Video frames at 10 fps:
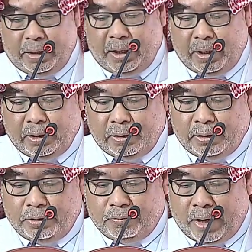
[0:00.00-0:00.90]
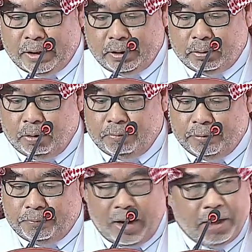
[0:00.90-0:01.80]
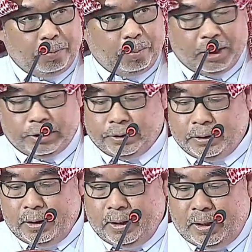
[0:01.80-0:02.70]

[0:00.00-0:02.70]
A divided over 5 plus